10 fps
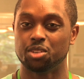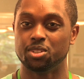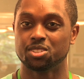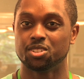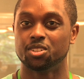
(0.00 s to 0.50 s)
that
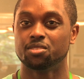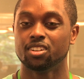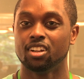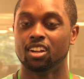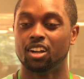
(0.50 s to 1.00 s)
we serve.
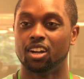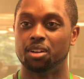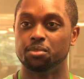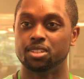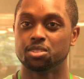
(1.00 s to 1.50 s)

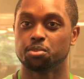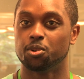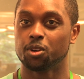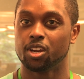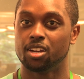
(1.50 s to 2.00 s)
Um, it's a
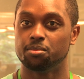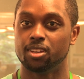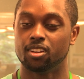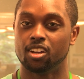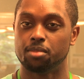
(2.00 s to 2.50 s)
program
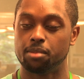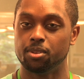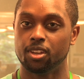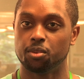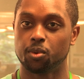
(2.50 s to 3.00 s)
that um, I
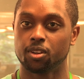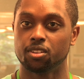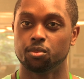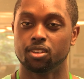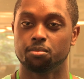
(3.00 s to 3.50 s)
began
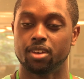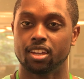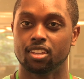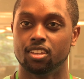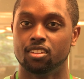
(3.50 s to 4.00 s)
working with
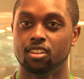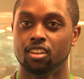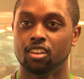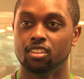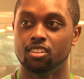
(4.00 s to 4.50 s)
back in
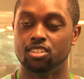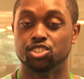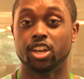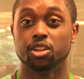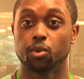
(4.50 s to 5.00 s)
the
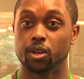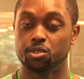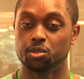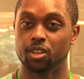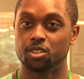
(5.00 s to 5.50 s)
January of
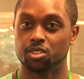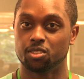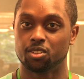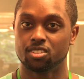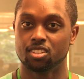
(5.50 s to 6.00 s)

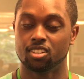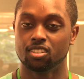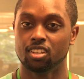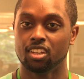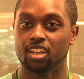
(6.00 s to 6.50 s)

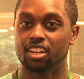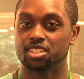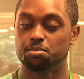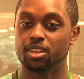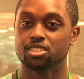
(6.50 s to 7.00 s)
2013 and
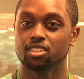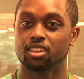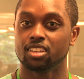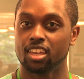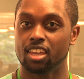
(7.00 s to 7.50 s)
it's basically
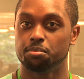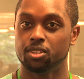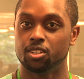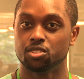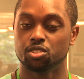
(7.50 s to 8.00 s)
a camp
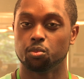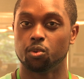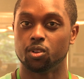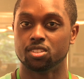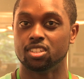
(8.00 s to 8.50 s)
geared
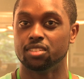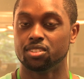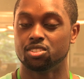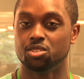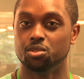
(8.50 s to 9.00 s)
towards
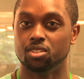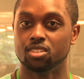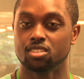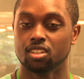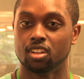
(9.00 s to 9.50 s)
gifted
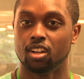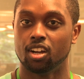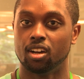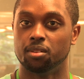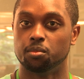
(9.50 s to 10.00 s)
students.
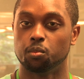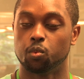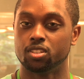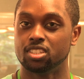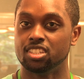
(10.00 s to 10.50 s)
Um,
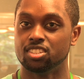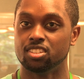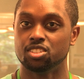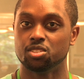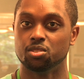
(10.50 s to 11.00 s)
we're teaching
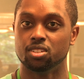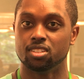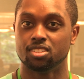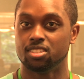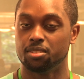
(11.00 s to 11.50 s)
these
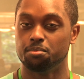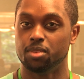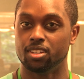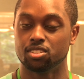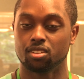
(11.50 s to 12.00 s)
students
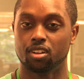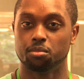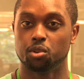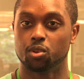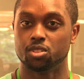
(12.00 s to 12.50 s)
STEM-based
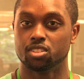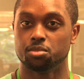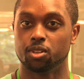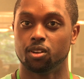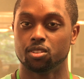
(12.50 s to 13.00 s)
um,
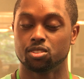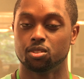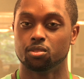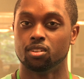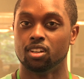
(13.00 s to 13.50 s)
courses, but
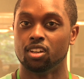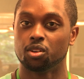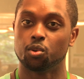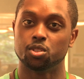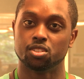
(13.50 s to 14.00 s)
also
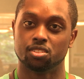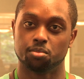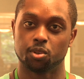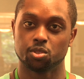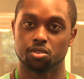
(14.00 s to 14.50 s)
courses in
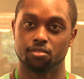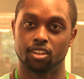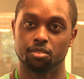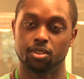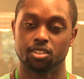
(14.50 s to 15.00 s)
personal
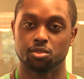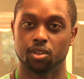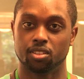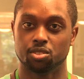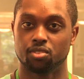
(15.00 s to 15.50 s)
development as
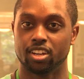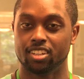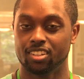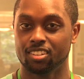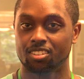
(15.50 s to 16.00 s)
well as
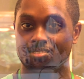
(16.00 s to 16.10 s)
writing.